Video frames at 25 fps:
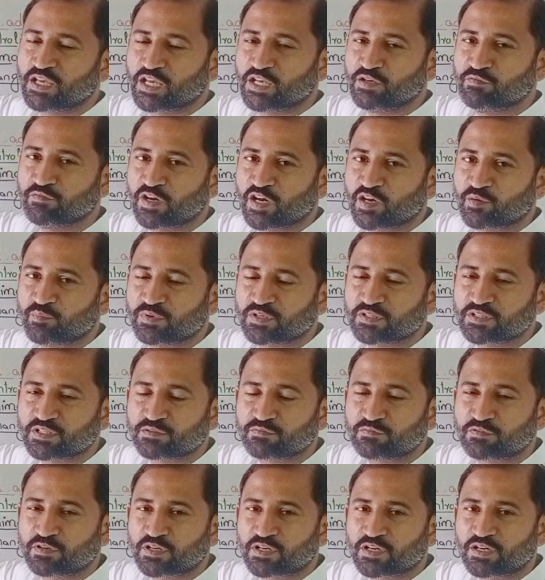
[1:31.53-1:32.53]
environment,
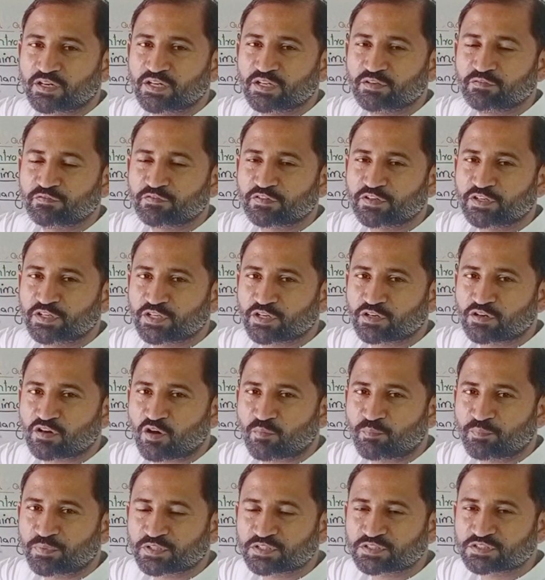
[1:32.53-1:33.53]
that what are different
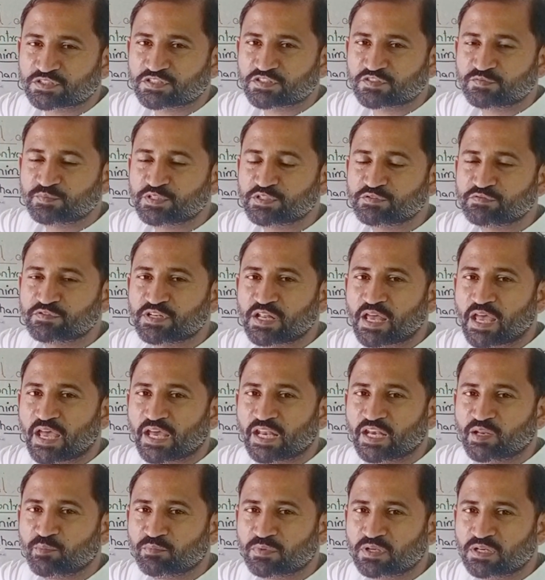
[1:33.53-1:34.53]
adaptations between
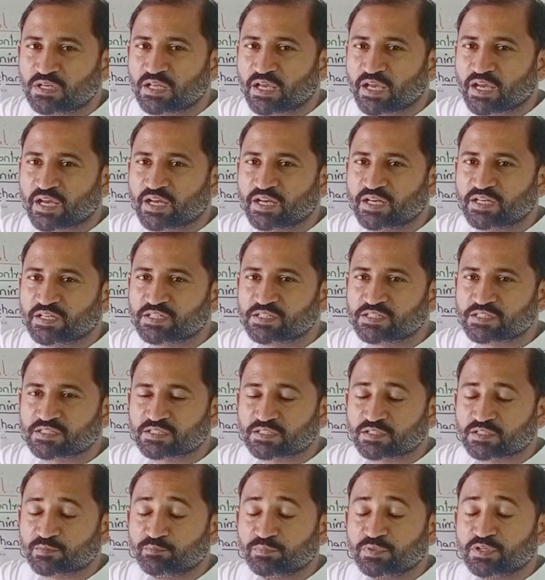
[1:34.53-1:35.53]
animal and
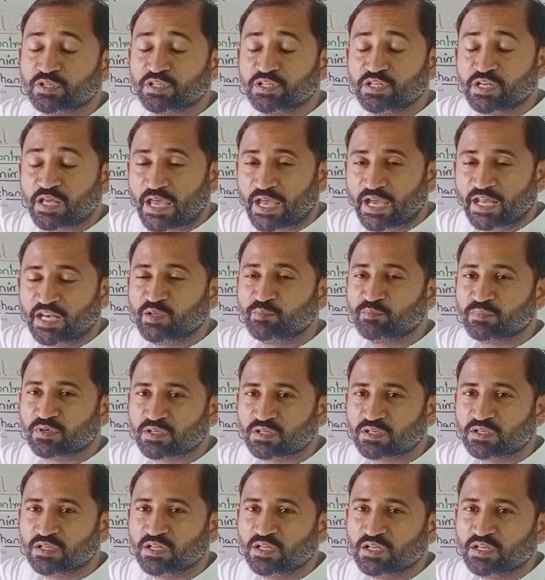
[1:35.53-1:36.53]
in
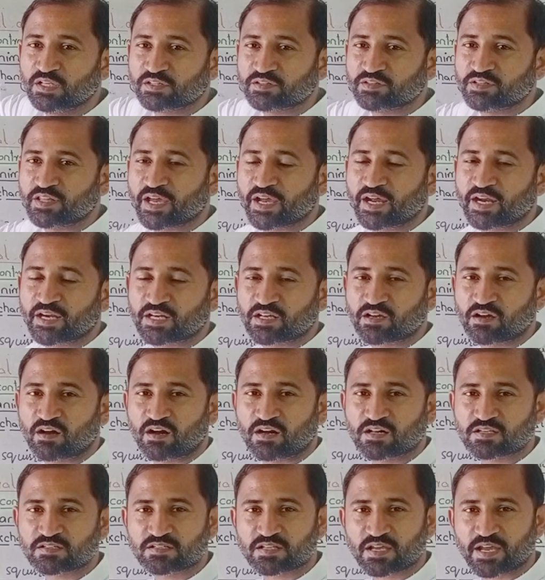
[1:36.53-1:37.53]
animal that
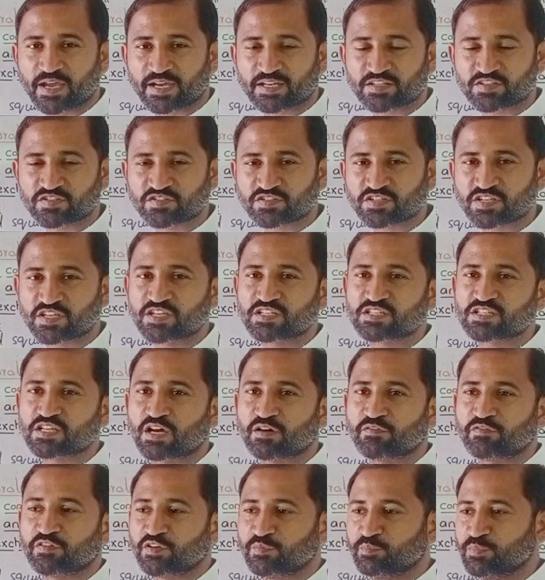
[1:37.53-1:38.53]
cause the exchange
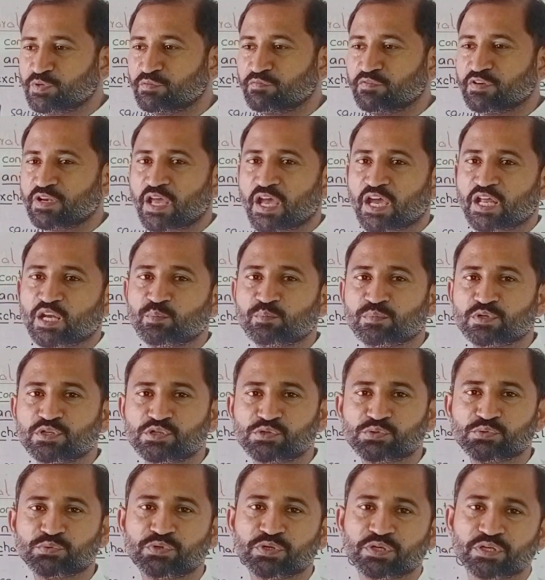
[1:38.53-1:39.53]
of heat between animal
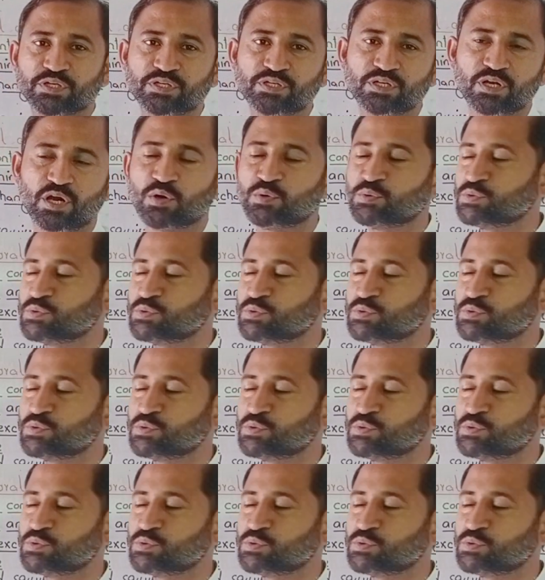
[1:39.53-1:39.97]
to their